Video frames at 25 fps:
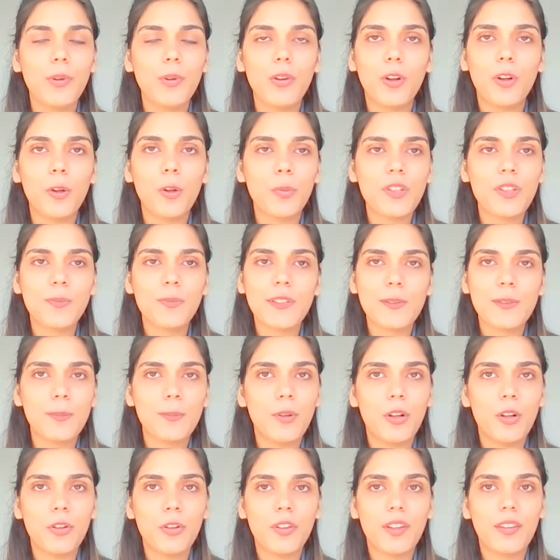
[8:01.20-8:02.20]
always be
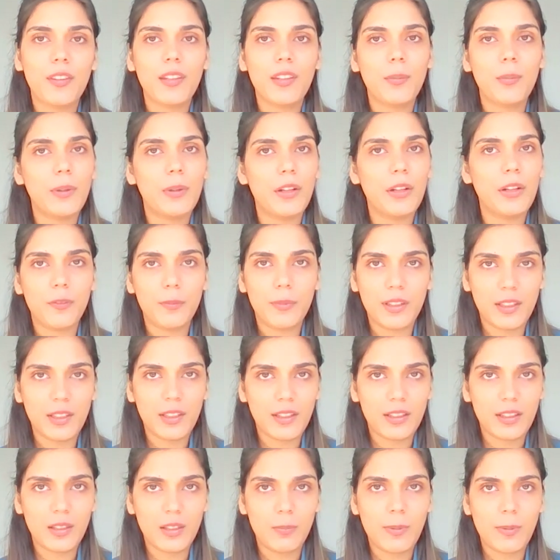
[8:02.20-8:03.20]
smaller than the amount of money
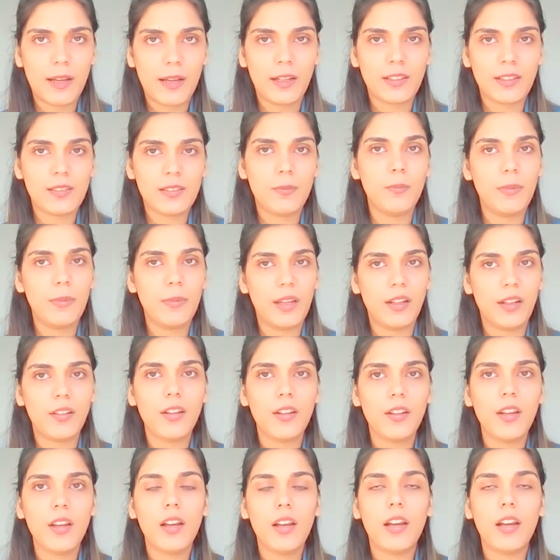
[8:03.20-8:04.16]
that the banks made.